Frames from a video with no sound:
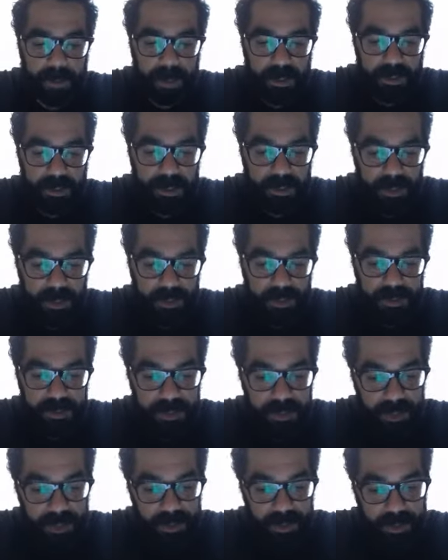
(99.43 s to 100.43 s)
since I was
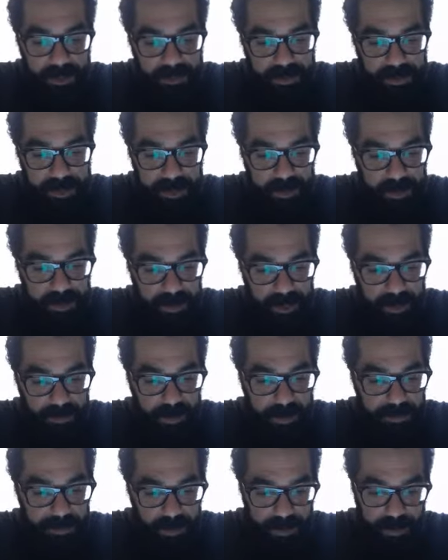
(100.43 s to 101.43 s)
young, I always cared a lot
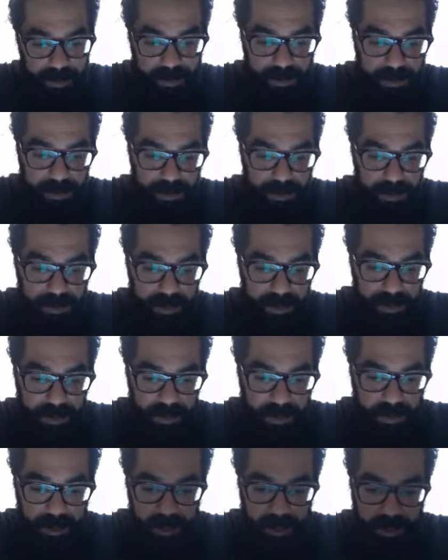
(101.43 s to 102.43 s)
about politics.
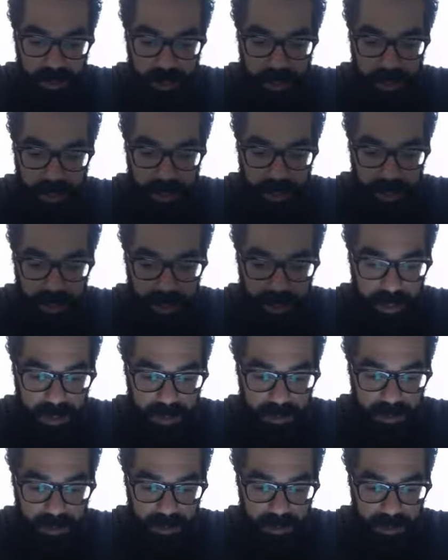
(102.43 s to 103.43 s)

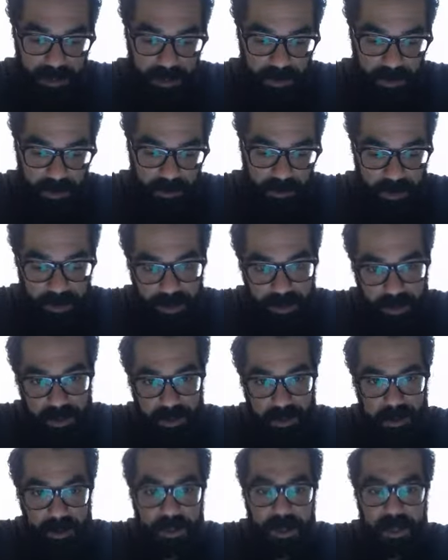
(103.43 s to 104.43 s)
And one of
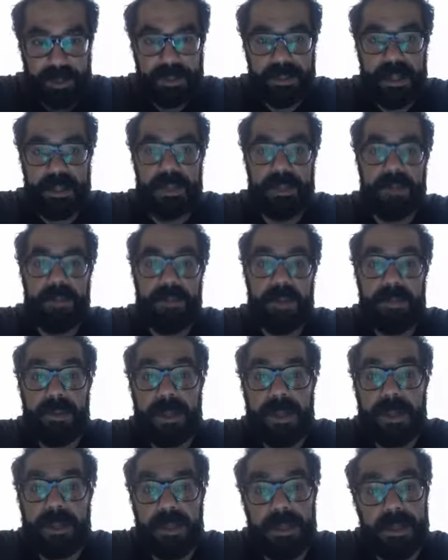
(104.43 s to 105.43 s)
the ways that you can be
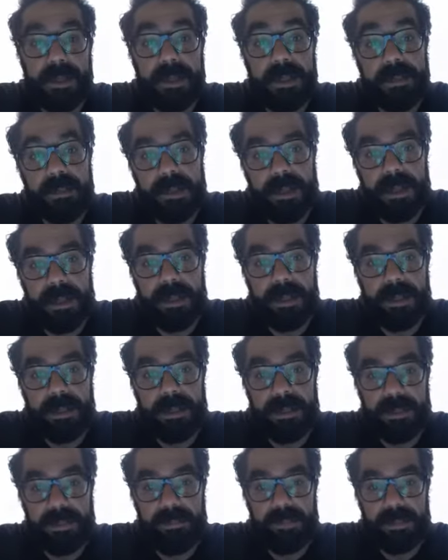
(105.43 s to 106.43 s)
politically intimidated
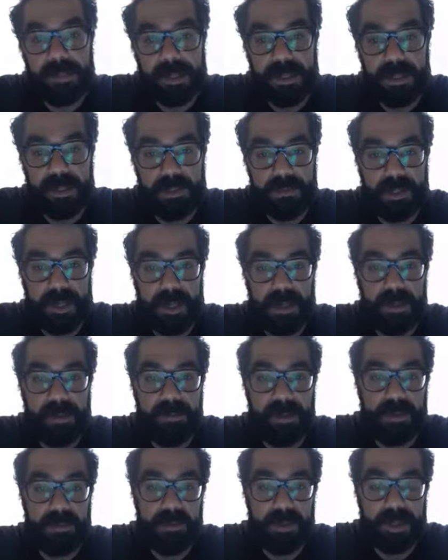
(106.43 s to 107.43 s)
is by
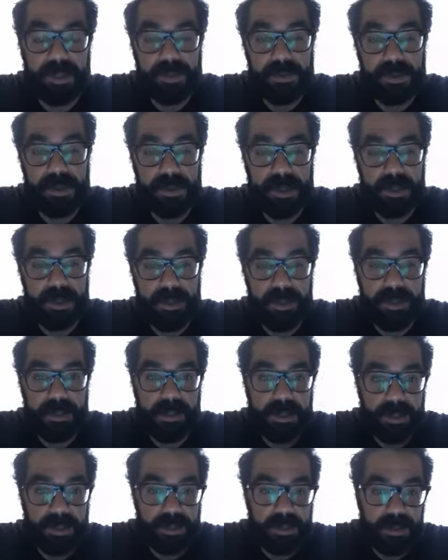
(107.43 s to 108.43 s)
people messing with your
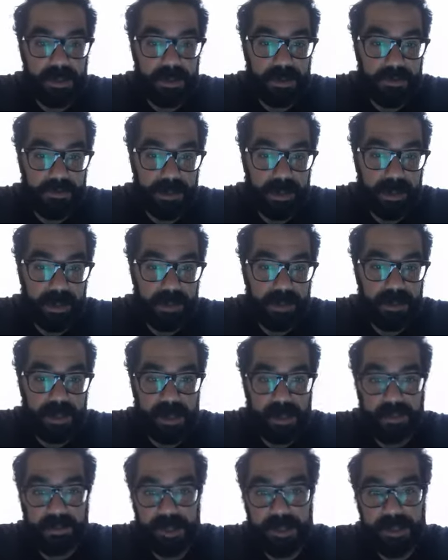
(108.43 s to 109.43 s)
identity. So if I
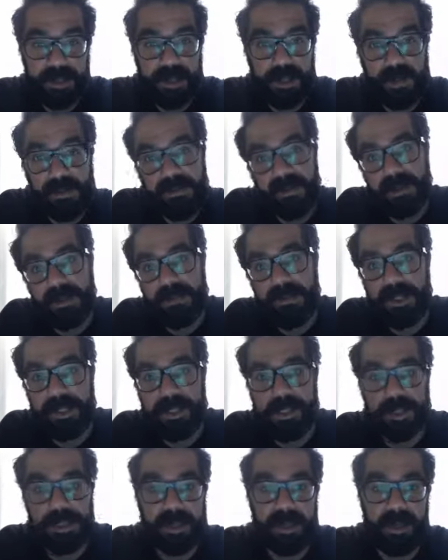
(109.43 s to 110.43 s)
dox myself, then we
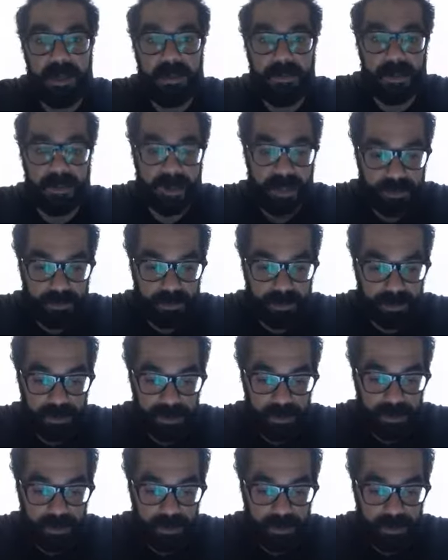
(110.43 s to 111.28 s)
take that off the table.